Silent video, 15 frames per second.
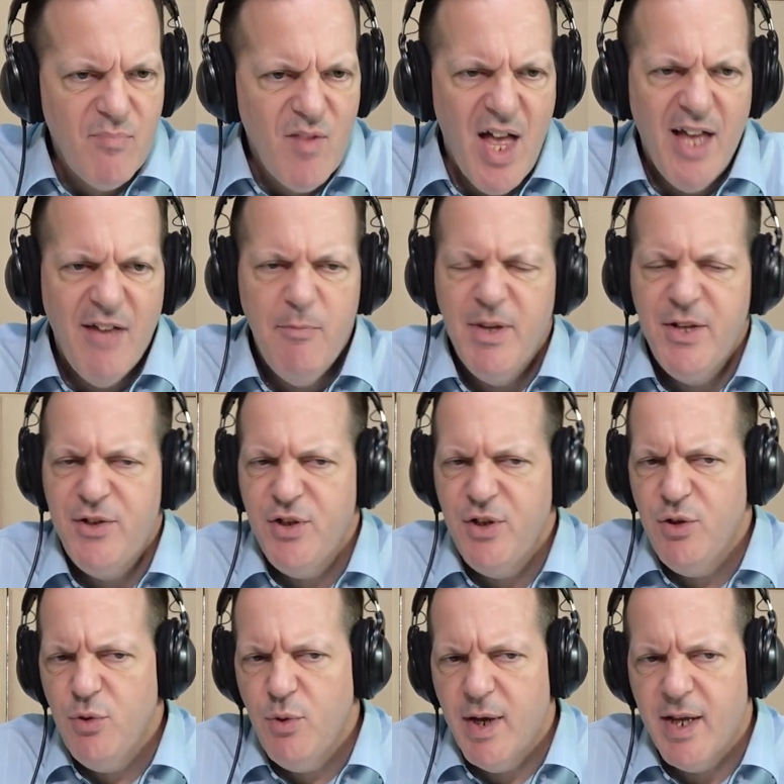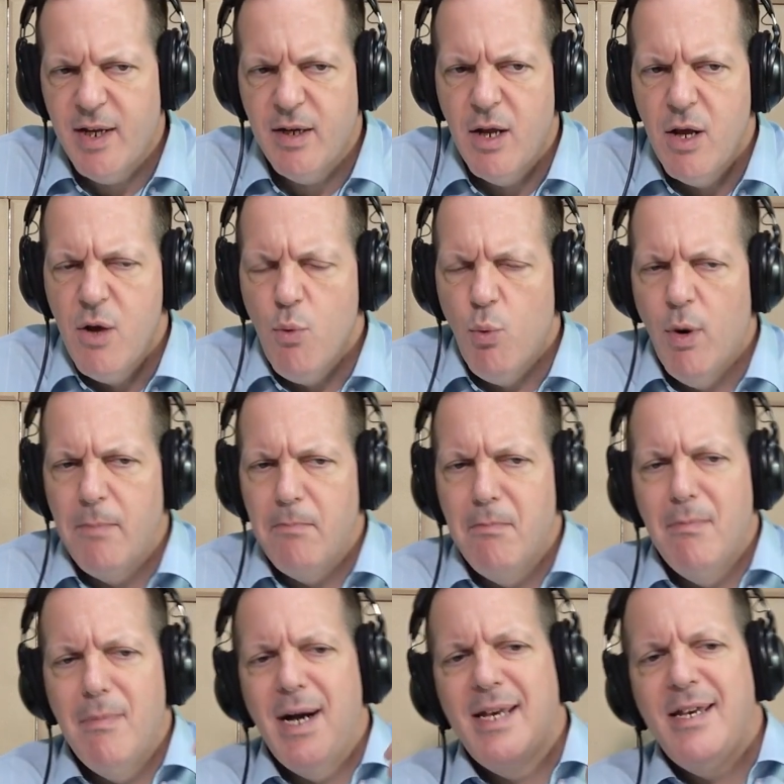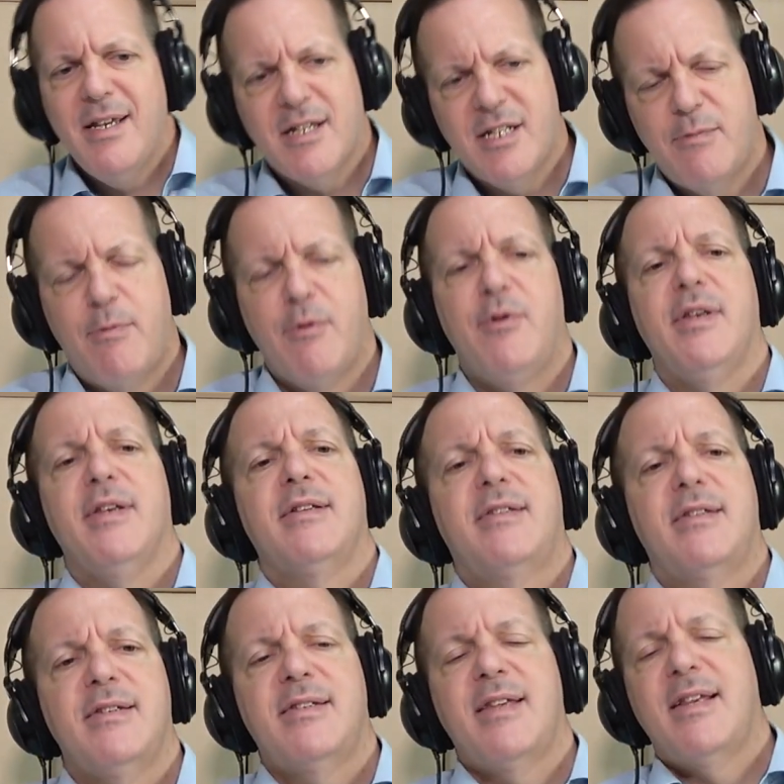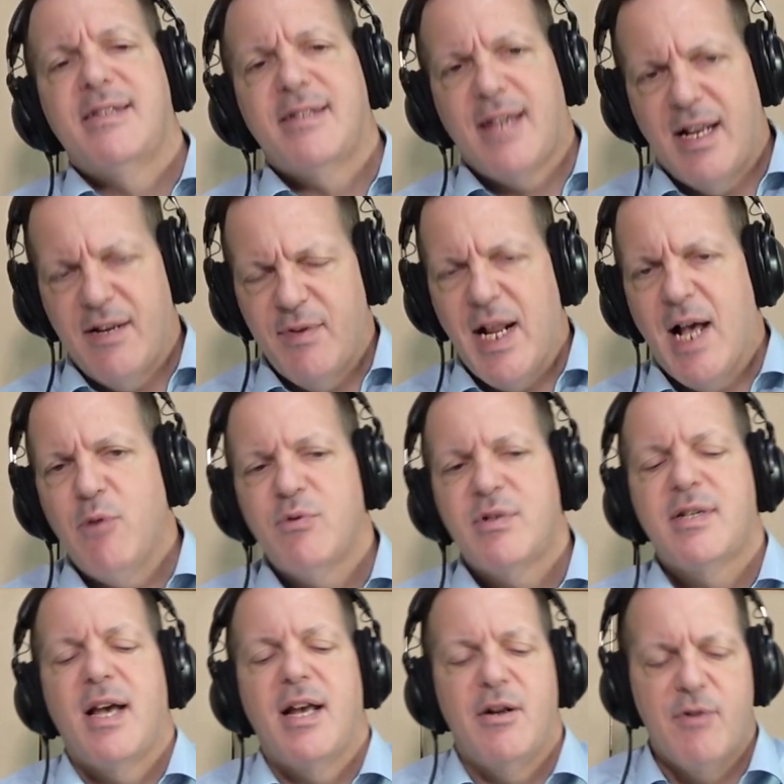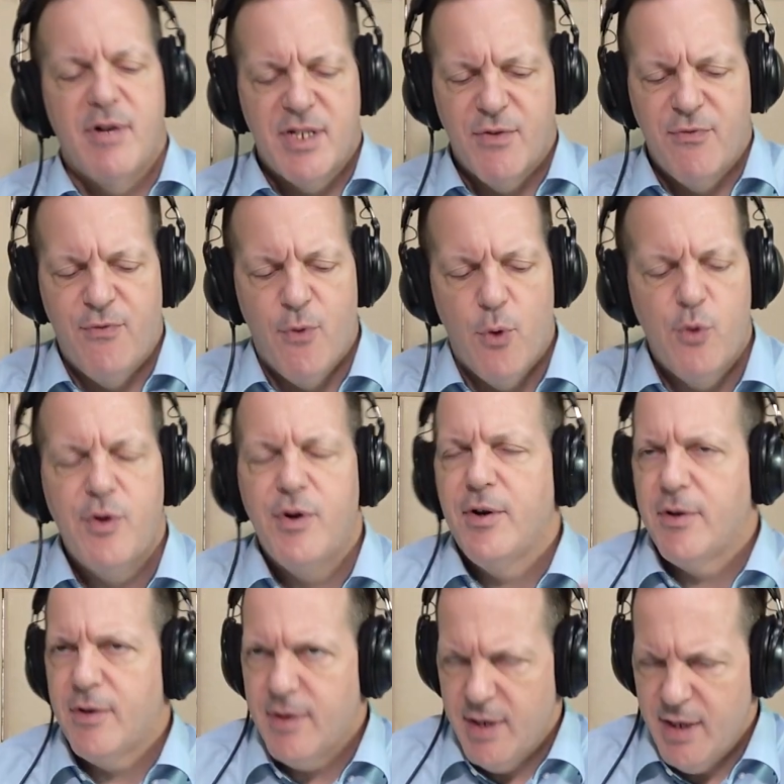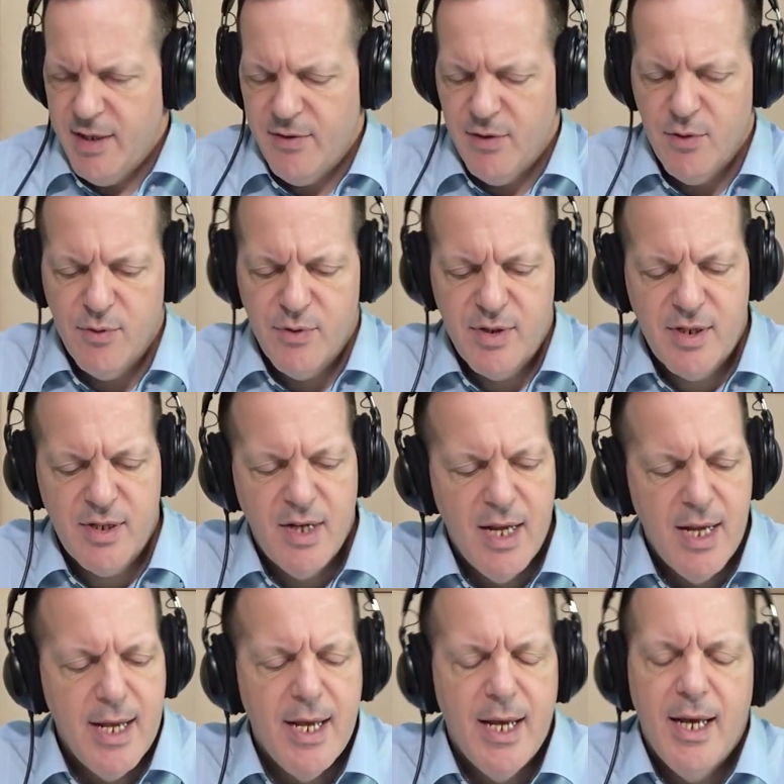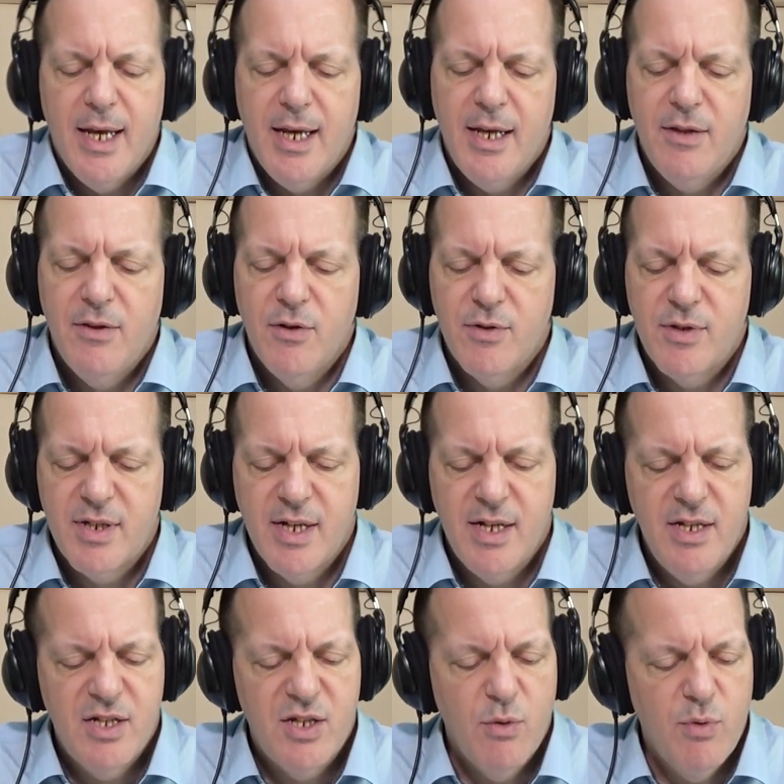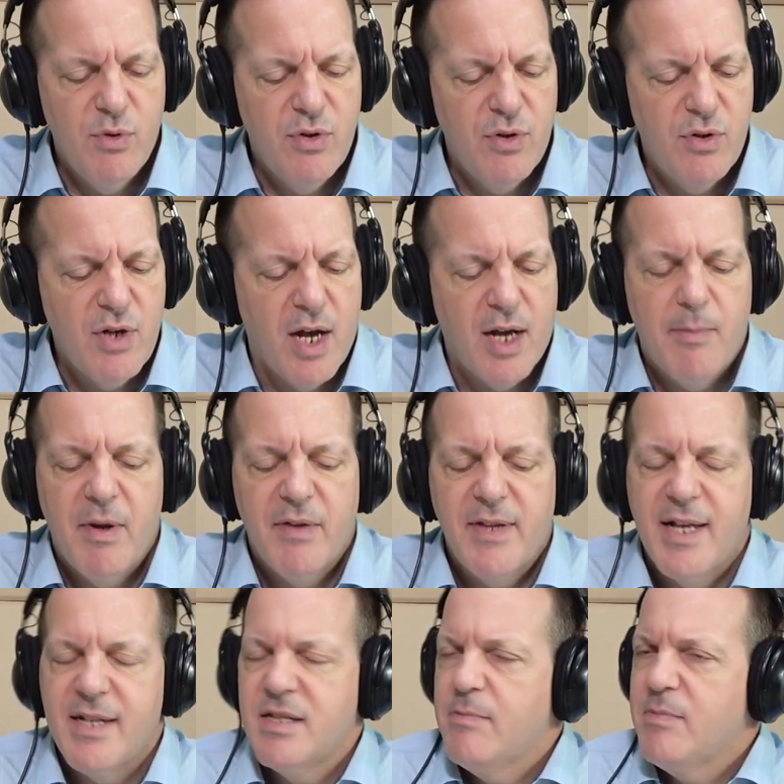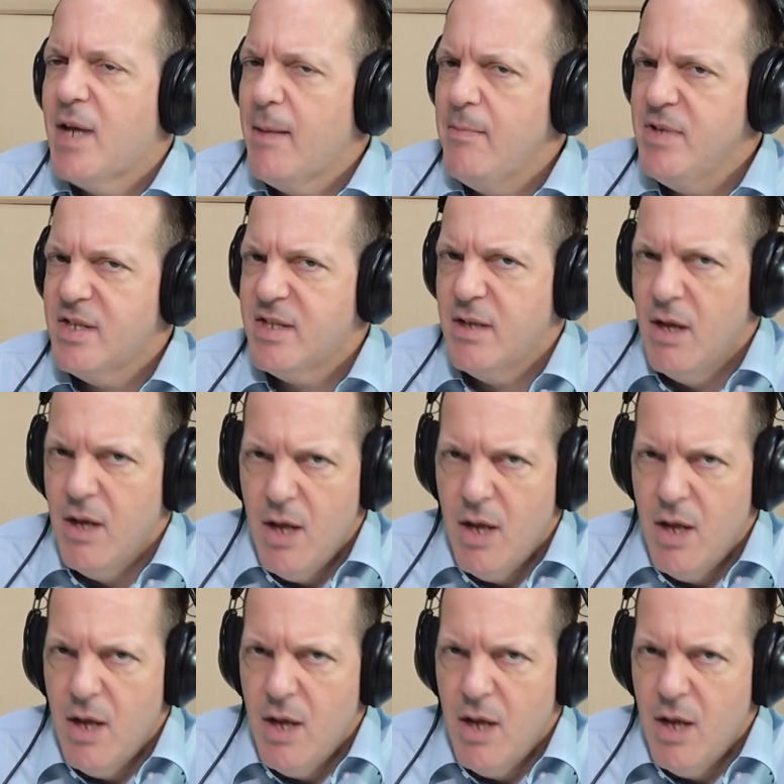I've been to and what my experience is as kind of an outsider, as a foreigner in those cities. So we'll talk about that sometimes.